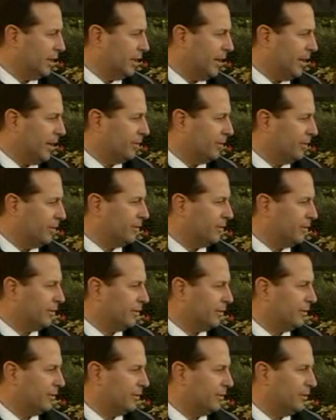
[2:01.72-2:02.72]
about
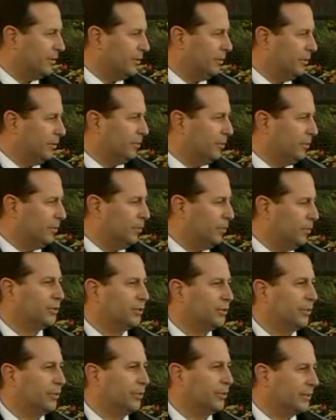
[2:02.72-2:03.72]

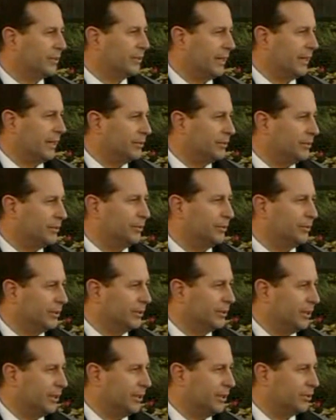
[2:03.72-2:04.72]
one's right to counsel in
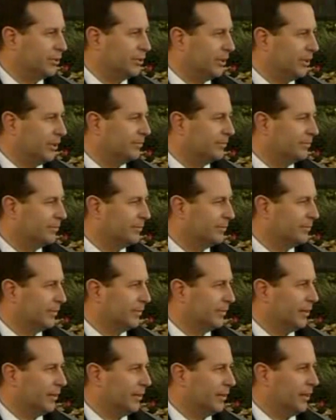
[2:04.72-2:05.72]
this country.
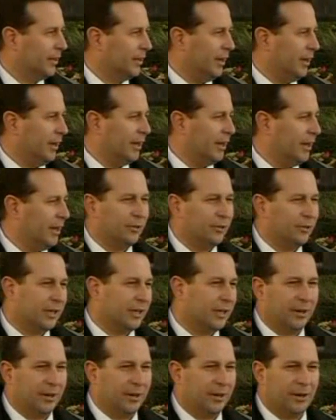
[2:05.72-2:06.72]
And I don't
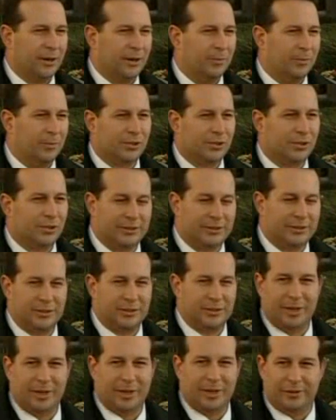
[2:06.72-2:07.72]
care how much
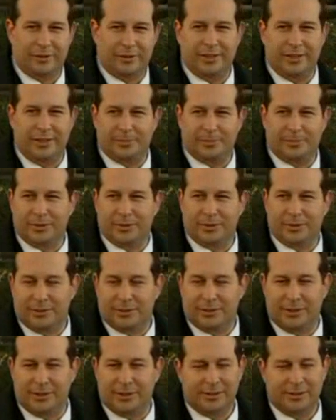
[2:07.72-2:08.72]
criticism I face
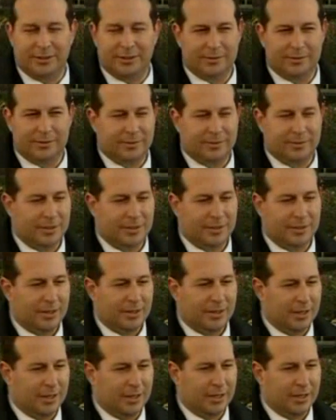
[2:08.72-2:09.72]
personally,
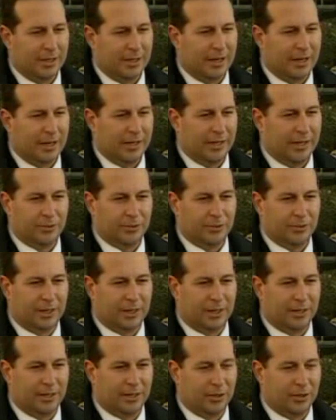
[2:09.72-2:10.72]
and I
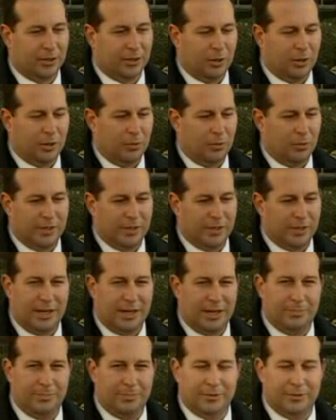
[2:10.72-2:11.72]
don't care
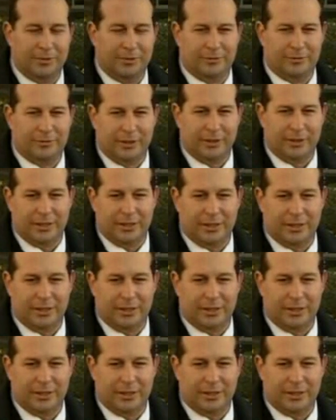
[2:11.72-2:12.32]
what type of